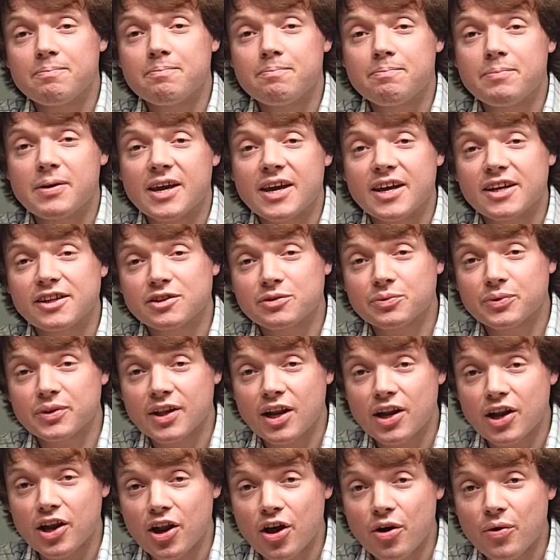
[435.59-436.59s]
begins with a
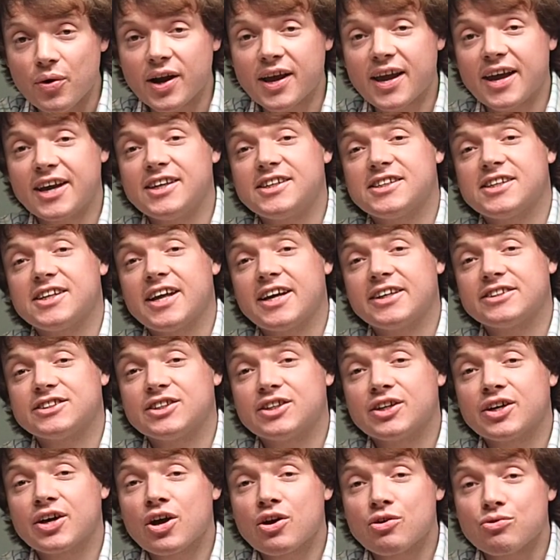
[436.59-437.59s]
lowercase
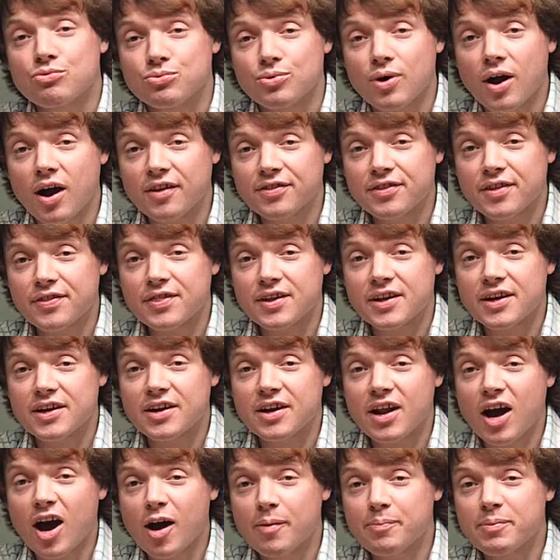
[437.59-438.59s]
letter rather than
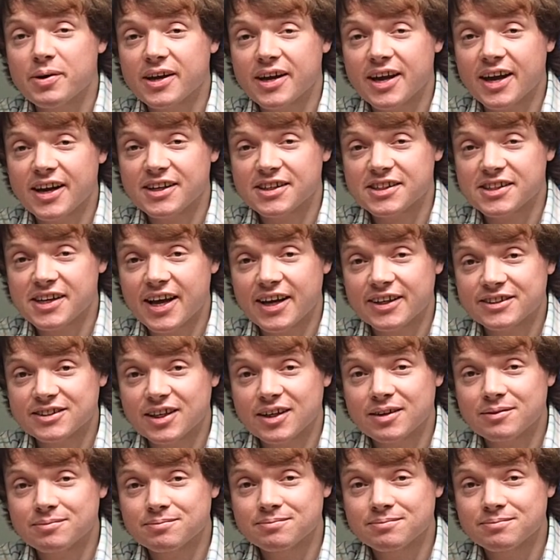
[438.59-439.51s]
an uppercase letter.